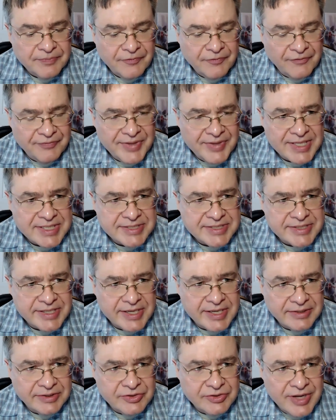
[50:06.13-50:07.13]
With that
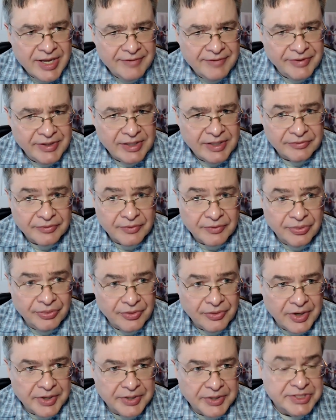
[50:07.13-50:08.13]
said, do you have any other
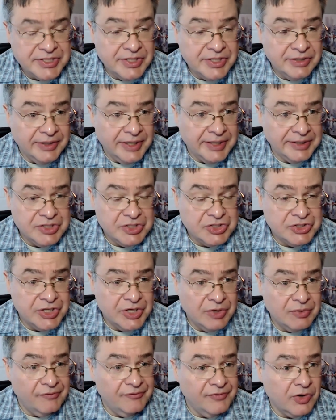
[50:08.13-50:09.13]
thoughts you'd like to share
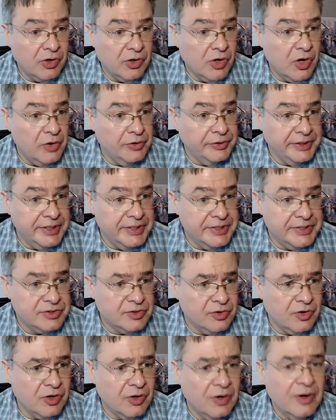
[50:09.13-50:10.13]
with our audience?
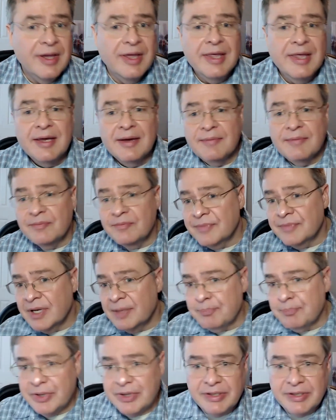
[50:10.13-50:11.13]
Or
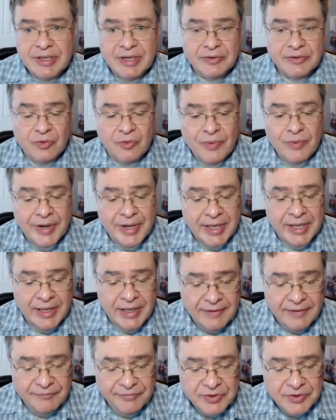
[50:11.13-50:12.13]
put another way,
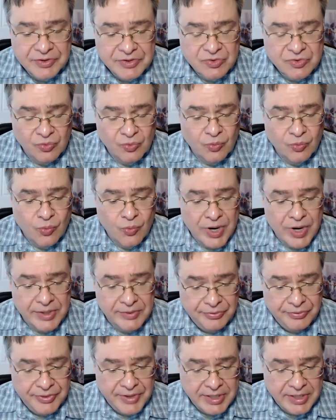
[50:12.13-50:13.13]
if there's one
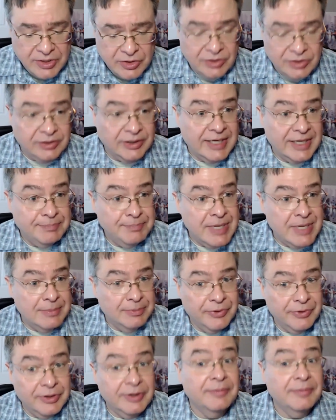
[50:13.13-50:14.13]
thing you'd like
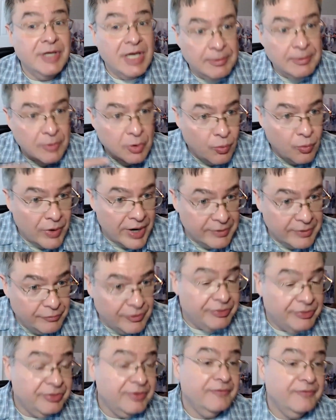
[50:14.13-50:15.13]
people to come away
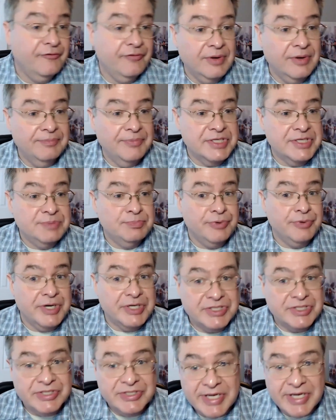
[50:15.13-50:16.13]
with from this
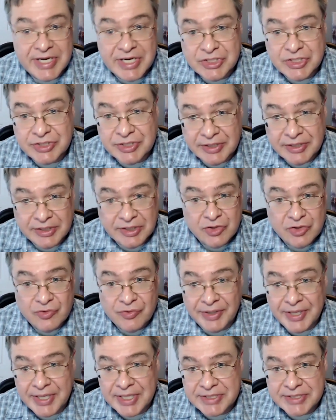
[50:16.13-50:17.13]
presentation and
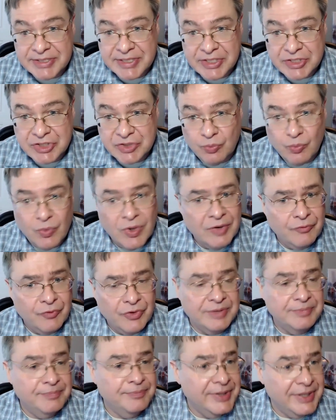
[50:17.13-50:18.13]
Q&A session, what would
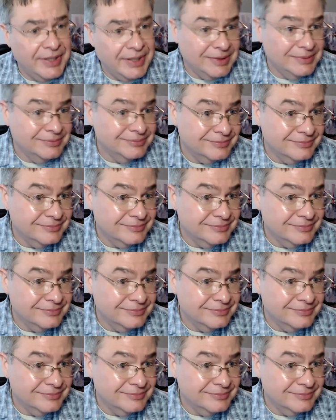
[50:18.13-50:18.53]
it be?